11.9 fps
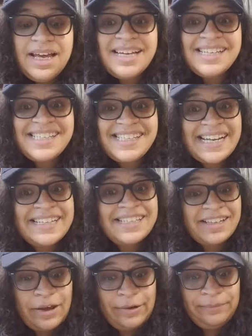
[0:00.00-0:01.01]

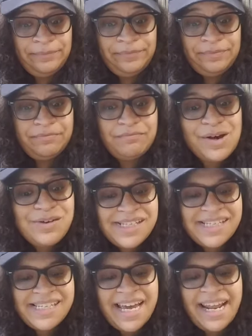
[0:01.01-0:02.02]
Sensilla. Most
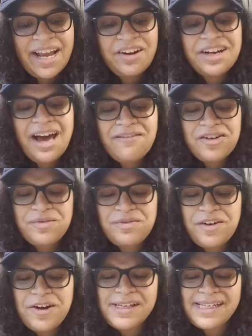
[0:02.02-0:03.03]
antennae are covered with
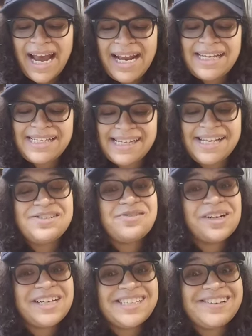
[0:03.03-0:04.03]
very tiny sense
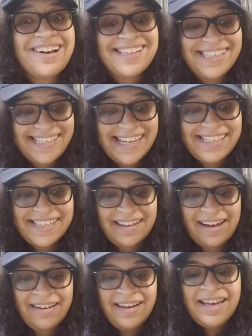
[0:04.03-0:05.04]
organs called
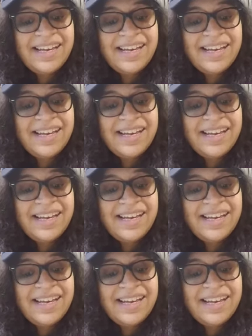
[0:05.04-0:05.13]
sensilla.